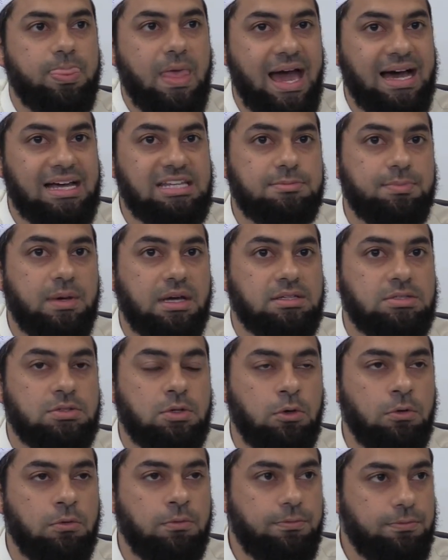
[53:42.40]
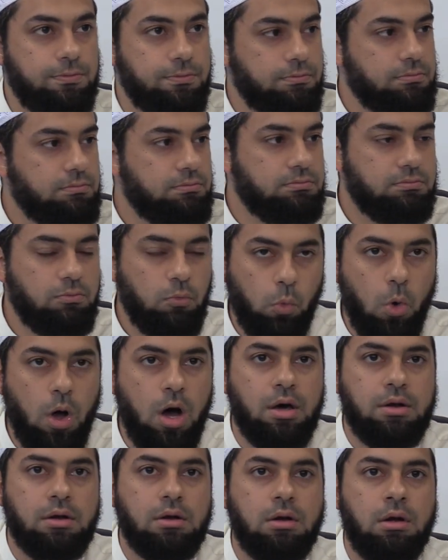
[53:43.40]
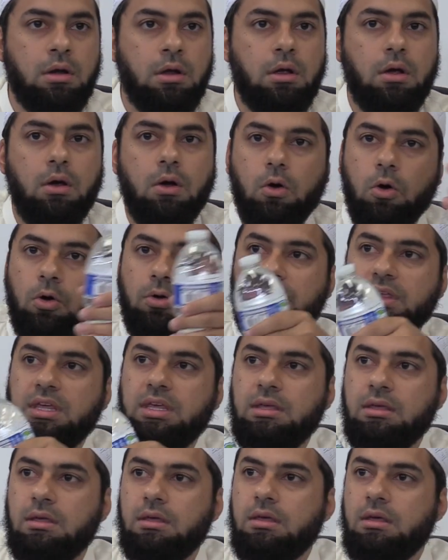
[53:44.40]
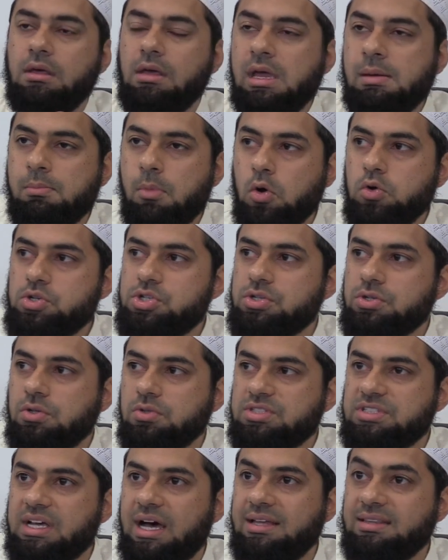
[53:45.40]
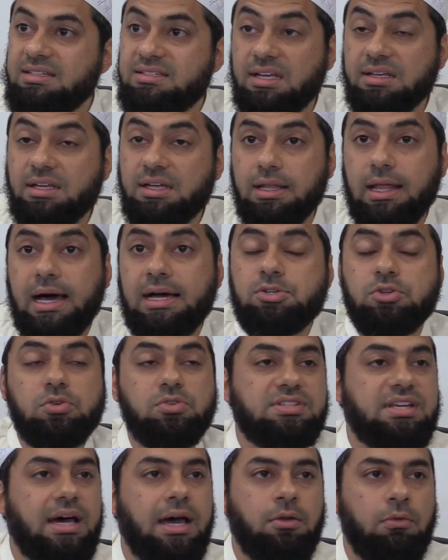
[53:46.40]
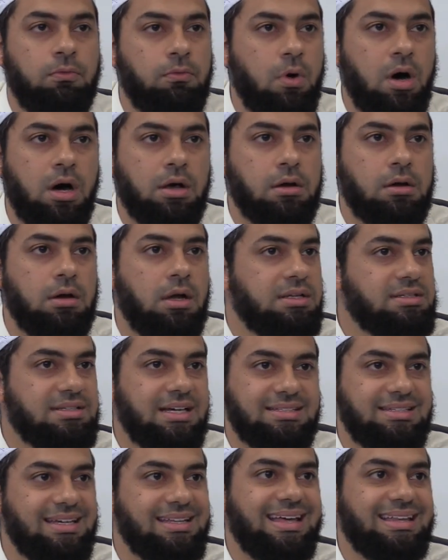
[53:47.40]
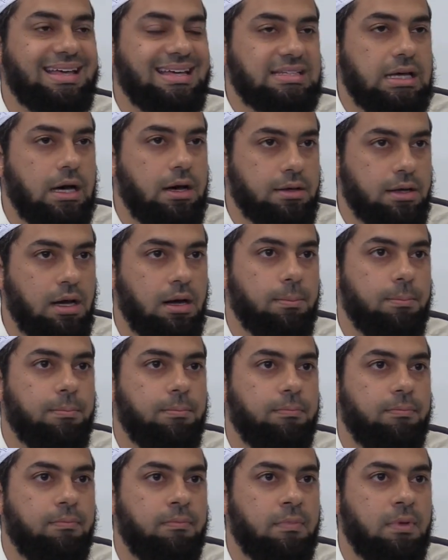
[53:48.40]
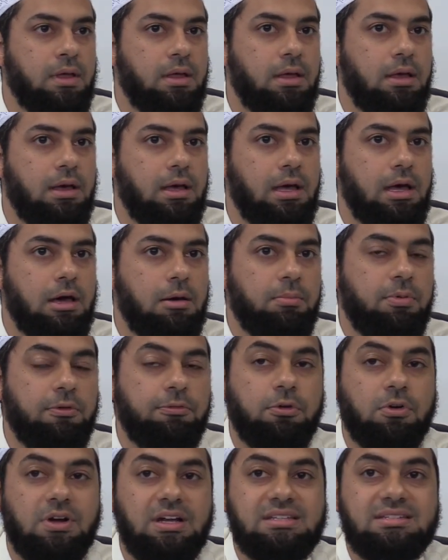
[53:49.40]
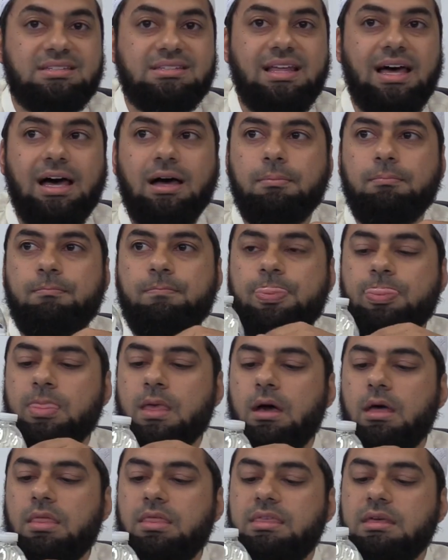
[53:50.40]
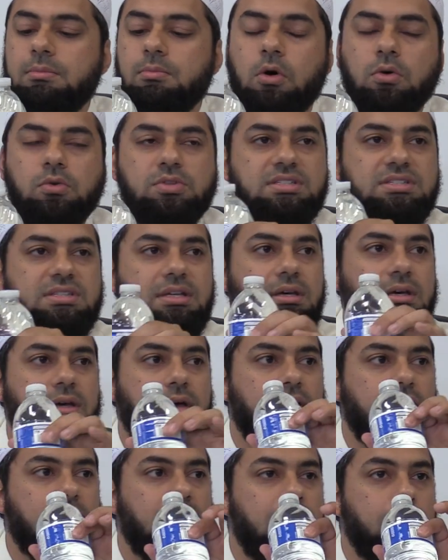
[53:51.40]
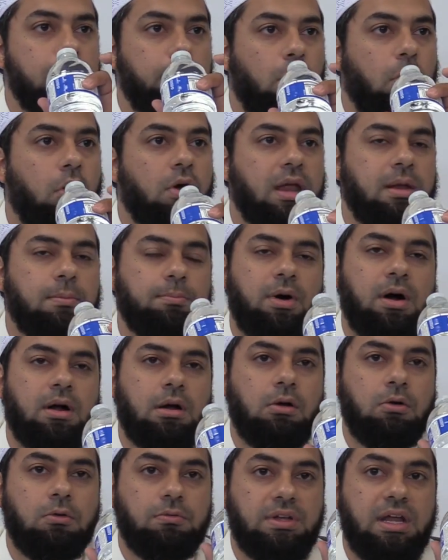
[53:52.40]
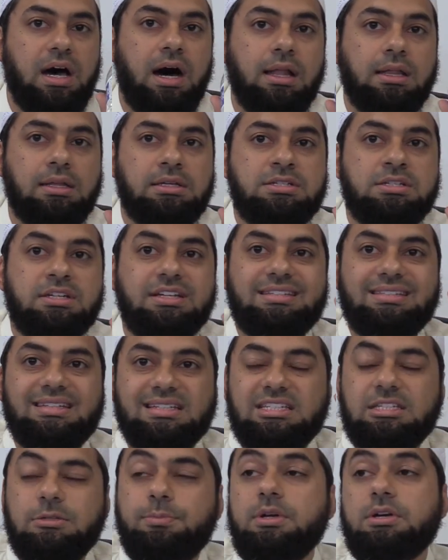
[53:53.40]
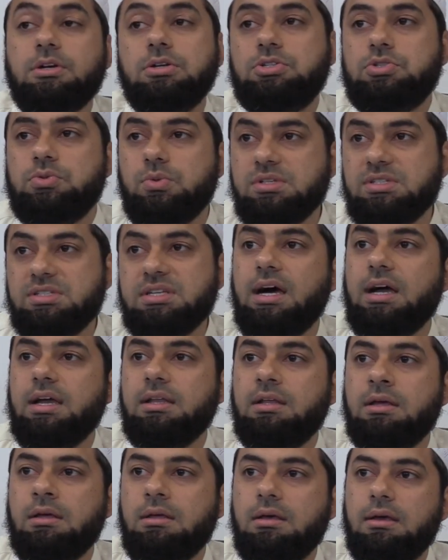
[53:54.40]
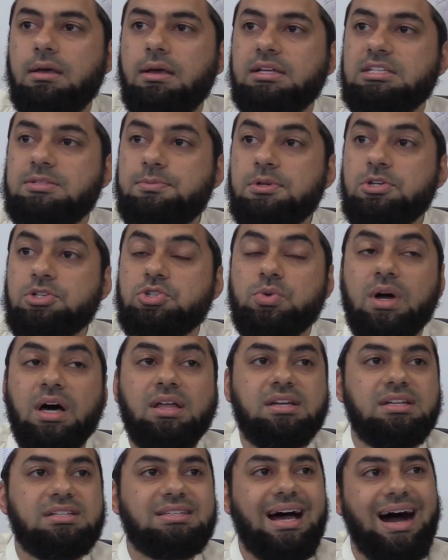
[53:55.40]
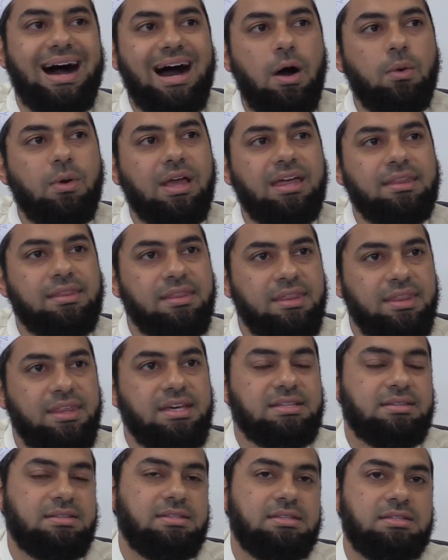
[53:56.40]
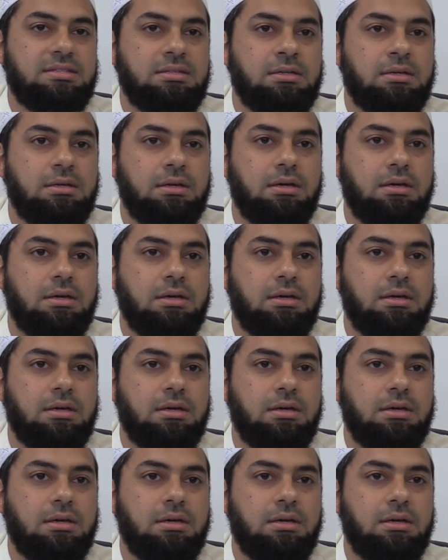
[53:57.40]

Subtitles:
aspects of water, or the emotional side, the psychological side of water. It's not saying that that's haram. But for Islam, the most important part of knowledge is the spiritual side. And spirituality is, how can this